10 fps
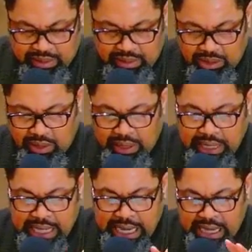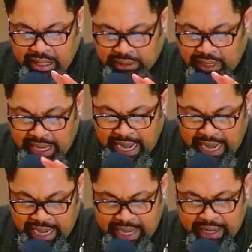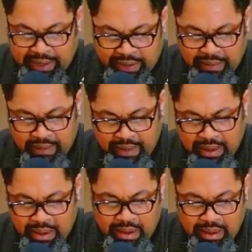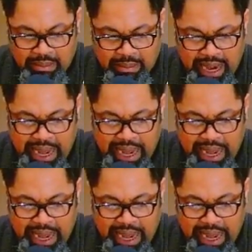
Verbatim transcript: to lead us ahead by